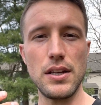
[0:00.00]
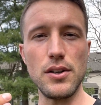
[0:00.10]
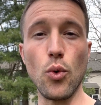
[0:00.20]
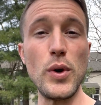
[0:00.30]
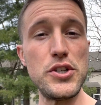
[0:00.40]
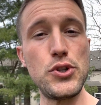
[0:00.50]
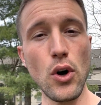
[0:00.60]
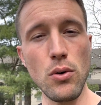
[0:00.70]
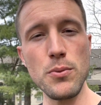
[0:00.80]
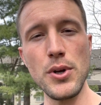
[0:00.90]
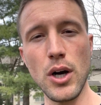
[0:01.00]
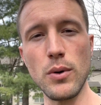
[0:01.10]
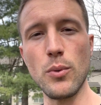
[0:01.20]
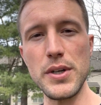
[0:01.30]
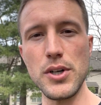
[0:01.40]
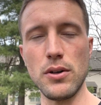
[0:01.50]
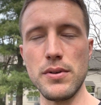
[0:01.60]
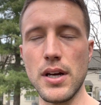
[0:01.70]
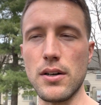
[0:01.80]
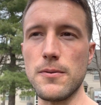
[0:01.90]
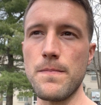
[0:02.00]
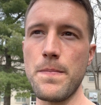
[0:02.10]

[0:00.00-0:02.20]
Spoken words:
We don't know what we don't know.